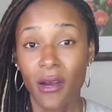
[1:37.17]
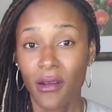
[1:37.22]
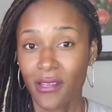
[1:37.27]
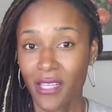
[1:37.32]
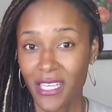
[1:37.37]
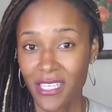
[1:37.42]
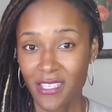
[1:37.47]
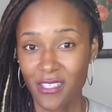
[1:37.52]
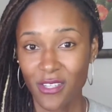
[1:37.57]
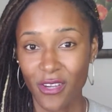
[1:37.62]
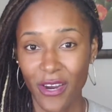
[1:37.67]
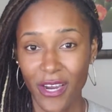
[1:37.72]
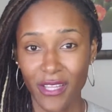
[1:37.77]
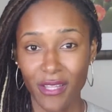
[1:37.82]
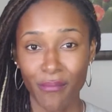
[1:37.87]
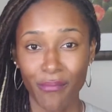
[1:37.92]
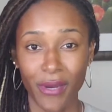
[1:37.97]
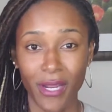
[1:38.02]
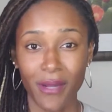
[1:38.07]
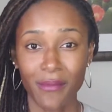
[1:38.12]
Let's start at
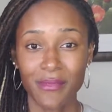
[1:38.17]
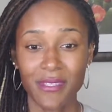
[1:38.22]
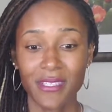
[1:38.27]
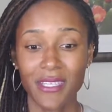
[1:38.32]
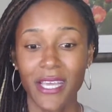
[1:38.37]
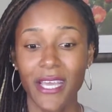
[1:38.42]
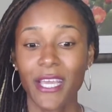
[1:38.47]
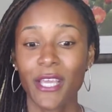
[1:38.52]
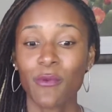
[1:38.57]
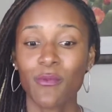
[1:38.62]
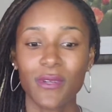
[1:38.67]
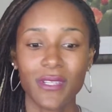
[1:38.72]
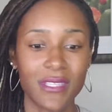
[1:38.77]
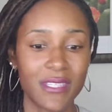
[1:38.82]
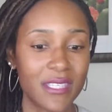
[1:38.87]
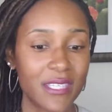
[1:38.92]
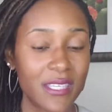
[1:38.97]
the bottom today with